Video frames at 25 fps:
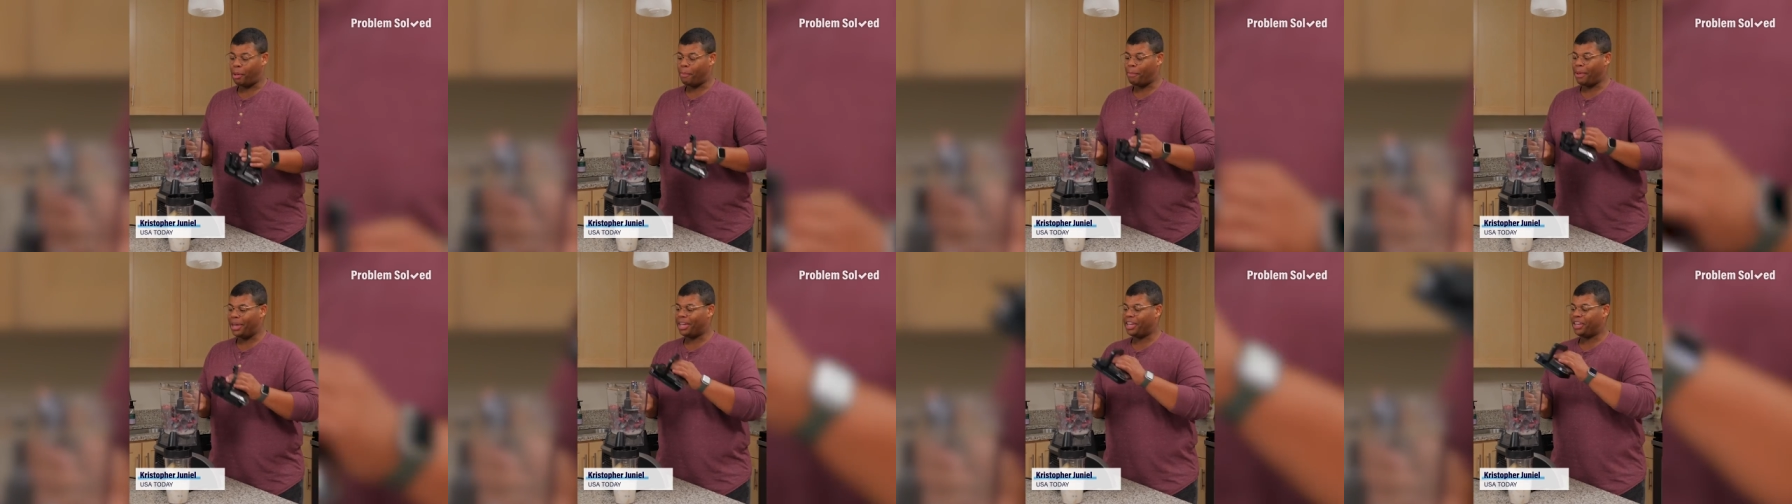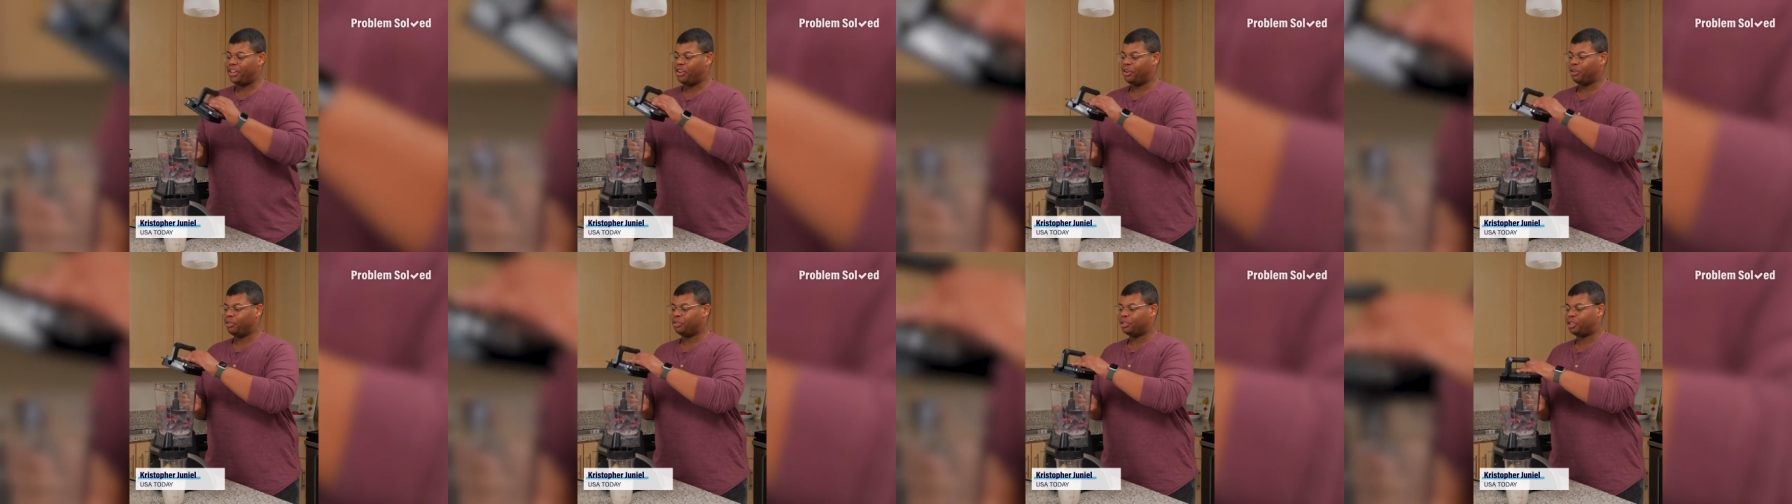about
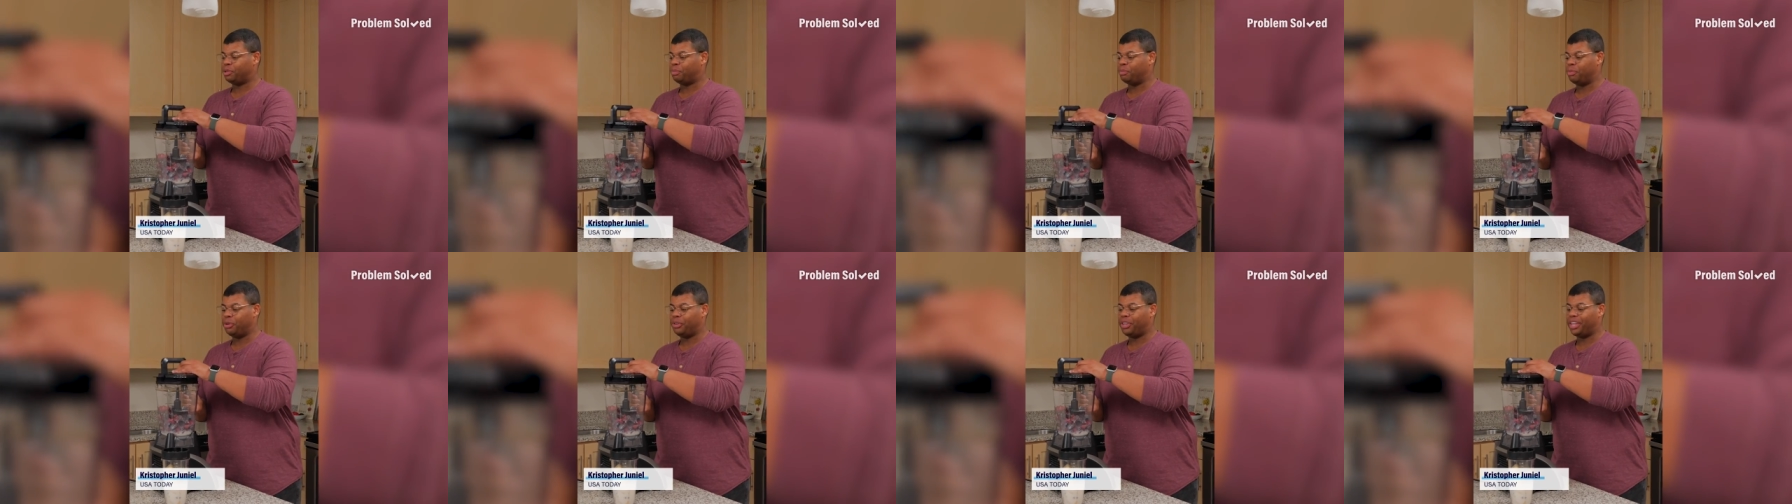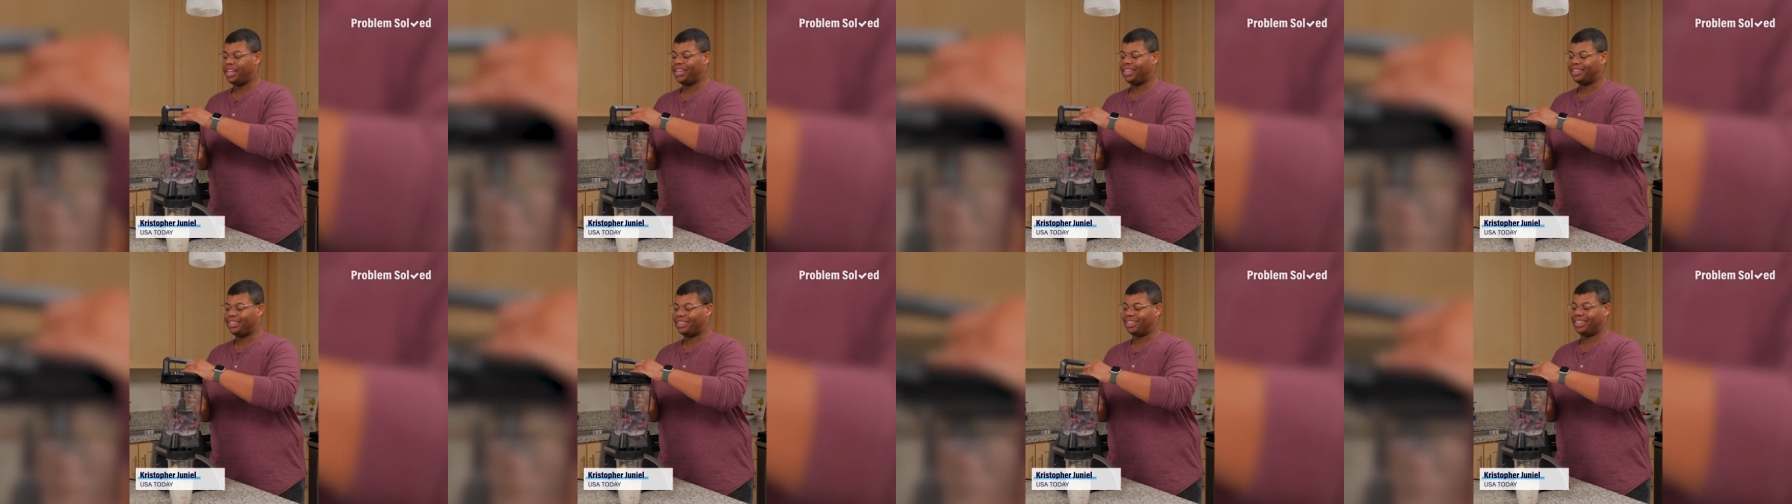making your own
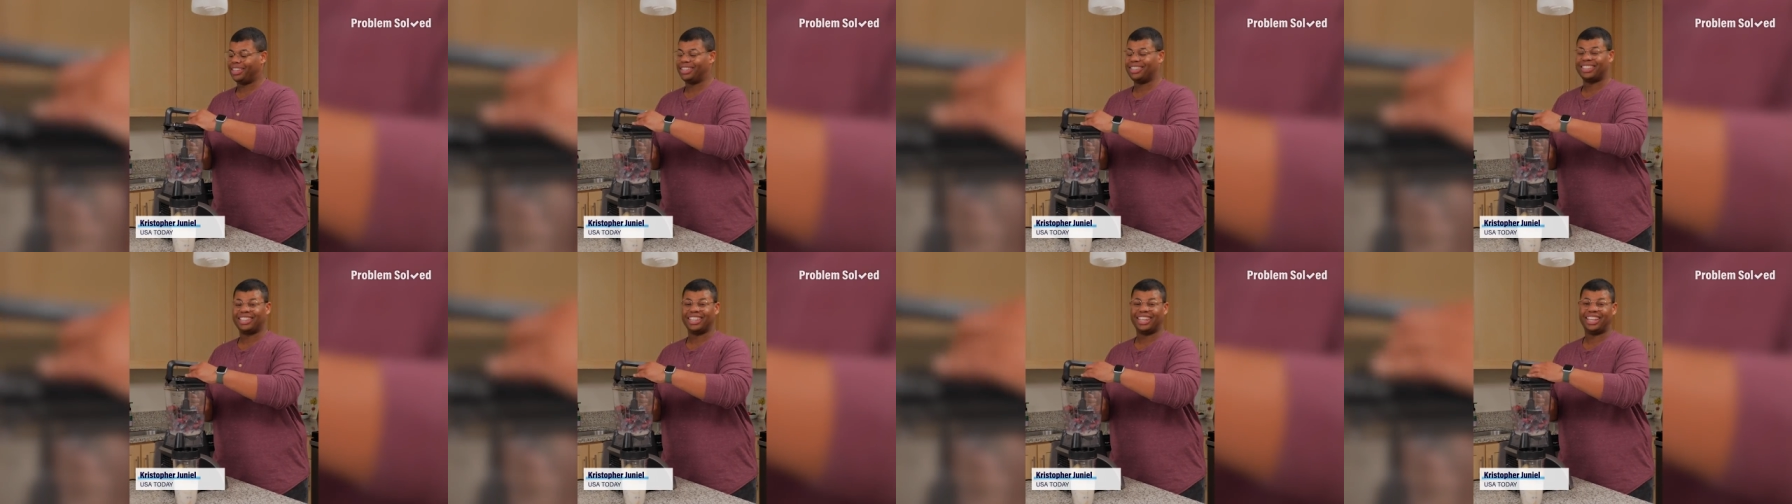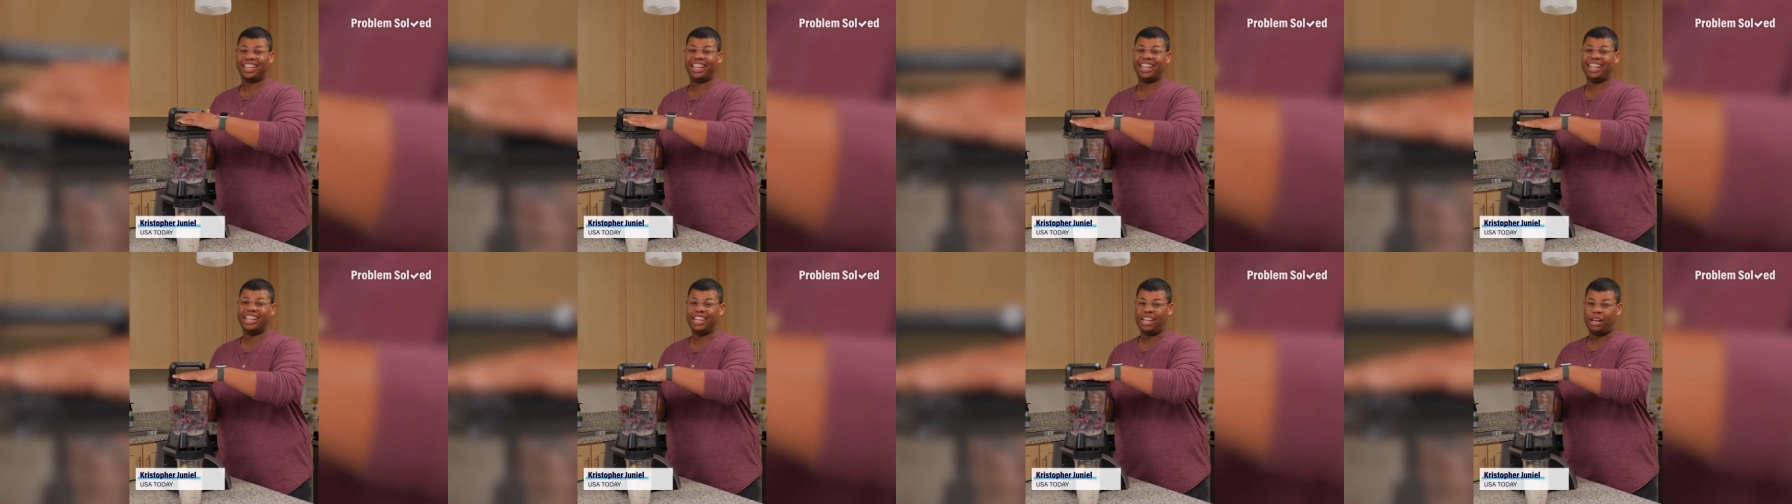smoothies is the
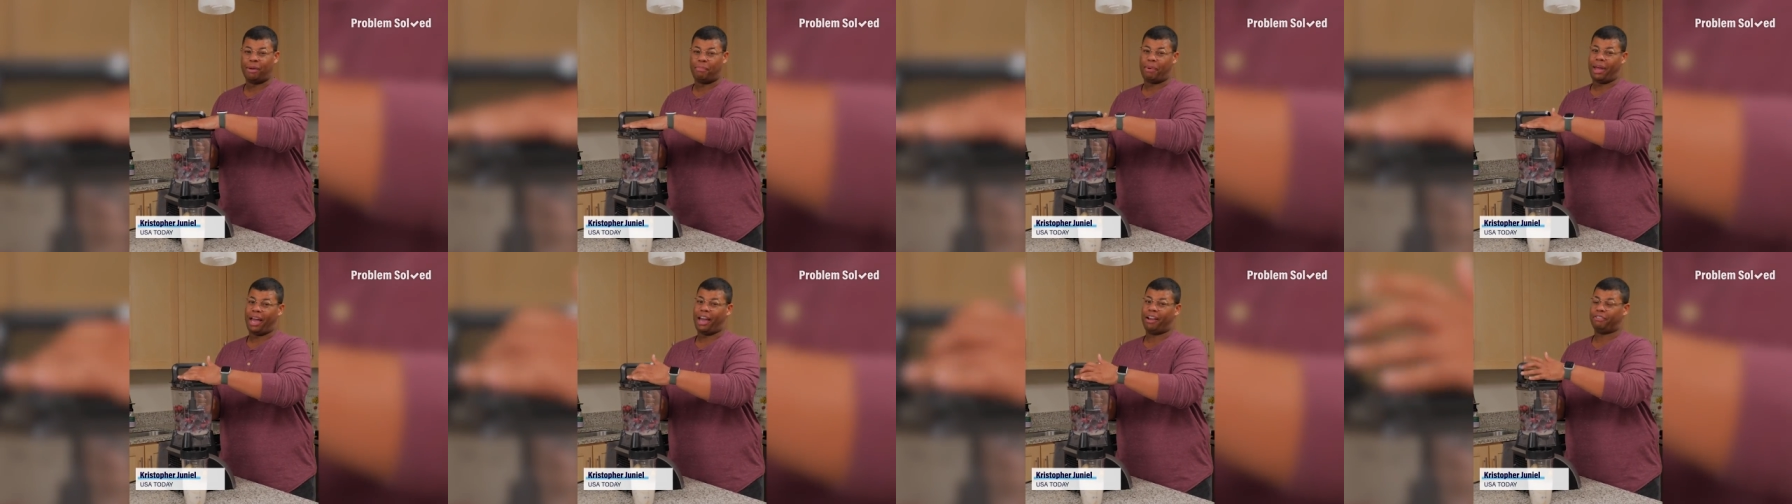cleanup